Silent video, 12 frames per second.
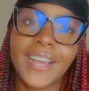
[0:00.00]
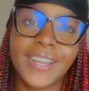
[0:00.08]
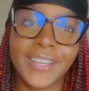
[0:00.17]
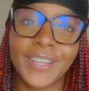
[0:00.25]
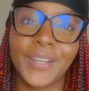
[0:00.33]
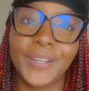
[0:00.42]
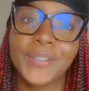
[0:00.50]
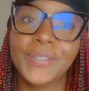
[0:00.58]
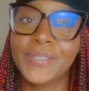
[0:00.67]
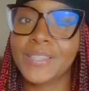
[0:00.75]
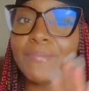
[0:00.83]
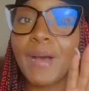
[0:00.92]

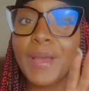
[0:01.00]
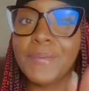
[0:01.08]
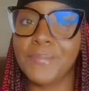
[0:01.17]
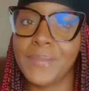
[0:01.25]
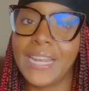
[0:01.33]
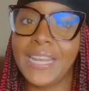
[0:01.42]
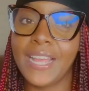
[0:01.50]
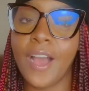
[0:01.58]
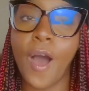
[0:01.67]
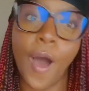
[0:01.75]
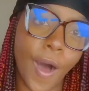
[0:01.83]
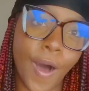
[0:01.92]
concludes my mini
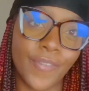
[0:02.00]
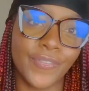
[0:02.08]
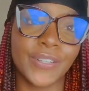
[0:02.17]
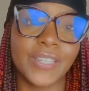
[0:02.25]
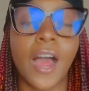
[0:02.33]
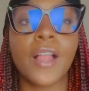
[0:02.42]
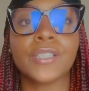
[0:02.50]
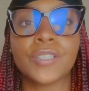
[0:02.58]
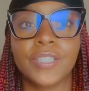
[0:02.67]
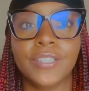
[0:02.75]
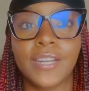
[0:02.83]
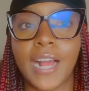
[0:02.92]
haul for Dollar
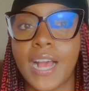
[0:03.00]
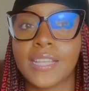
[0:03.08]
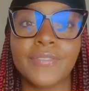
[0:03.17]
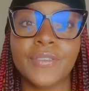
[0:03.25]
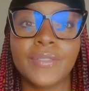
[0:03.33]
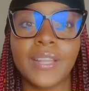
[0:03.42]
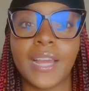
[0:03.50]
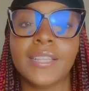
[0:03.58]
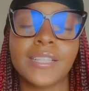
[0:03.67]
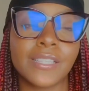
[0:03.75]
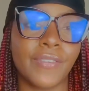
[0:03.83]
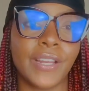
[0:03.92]
Tree, you guys. If you
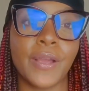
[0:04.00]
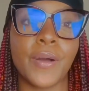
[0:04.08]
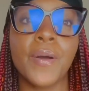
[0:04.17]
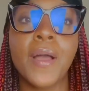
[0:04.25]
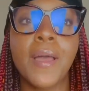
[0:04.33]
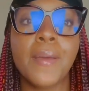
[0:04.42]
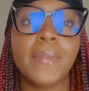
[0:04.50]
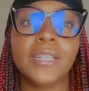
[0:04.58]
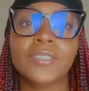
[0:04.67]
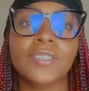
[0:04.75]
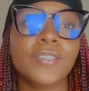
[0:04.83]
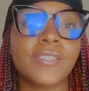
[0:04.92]
like this video,
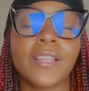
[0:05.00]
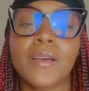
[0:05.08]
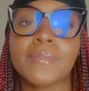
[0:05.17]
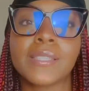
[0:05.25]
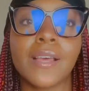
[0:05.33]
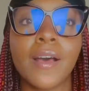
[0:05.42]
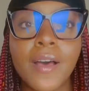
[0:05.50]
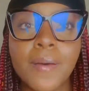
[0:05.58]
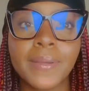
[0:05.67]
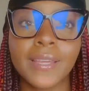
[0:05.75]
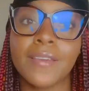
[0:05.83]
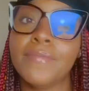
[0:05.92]
make sure you thumbs
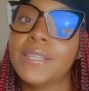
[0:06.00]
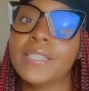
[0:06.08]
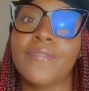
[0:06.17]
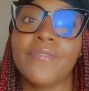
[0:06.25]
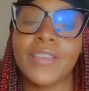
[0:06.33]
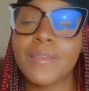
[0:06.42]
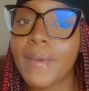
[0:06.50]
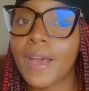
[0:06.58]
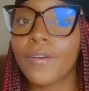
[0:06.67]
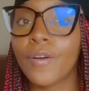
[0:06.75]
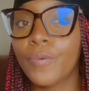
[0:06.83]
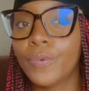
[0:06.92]
up, give me some
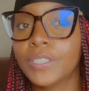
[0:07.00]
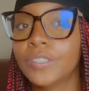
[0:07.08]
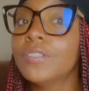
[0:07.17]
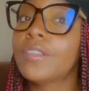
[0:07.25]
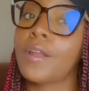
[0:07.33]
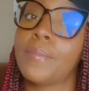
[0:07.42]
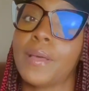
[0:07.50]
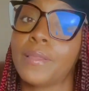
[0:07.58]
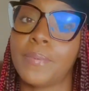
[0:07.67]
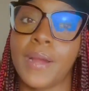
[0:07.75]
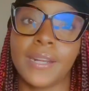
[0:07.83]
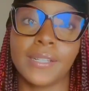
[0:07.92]
feedback on what you thought about
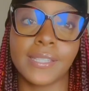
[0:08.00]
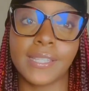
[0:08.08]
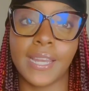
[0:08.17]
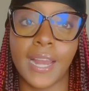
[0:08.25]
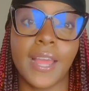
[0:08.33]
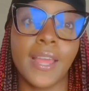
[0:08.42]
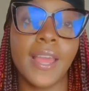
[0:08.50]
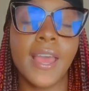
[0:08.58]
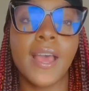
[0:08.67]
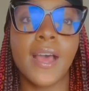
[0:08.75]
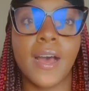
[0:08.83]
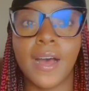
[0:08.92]
the products today.
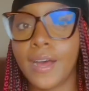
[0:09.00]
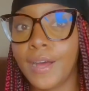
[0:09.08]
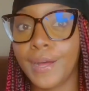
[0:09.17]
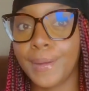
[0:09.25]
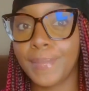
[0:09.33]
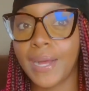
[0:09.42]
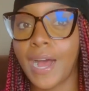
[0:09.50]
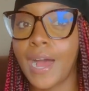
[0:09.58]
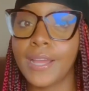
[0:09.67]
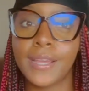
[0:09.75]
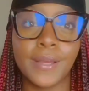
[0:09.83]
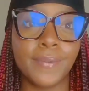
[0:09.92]

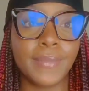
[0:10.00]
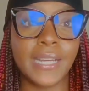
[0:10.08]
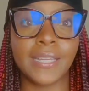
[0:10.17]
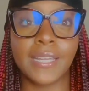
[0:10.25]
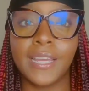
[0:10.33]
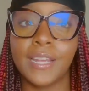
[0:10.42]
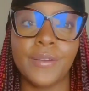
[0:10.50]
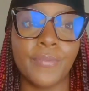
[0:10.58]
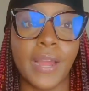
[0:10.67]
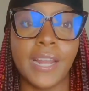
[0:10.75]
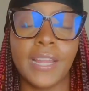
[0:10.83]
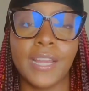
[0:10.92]
I am getting
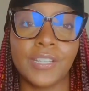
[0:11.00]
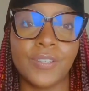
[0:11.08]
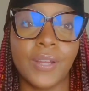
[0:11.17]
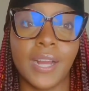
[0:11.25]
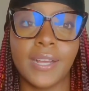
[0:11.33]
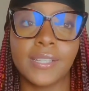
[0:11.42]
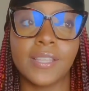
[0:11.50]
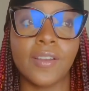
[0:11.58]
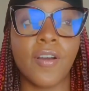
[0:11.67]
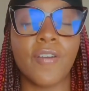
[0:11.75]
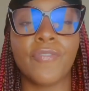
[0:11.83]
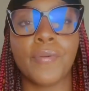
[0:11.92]
ready, as you guys
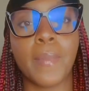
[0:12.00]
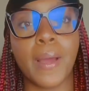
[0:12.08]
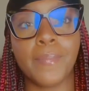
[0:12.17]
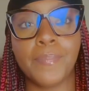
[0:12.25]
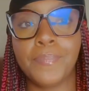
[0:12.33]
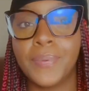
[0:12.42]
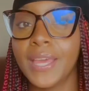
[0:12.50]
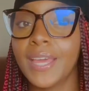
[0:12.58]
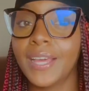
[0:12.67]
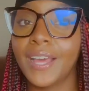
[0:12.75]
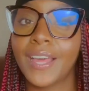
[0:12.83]
know, for my big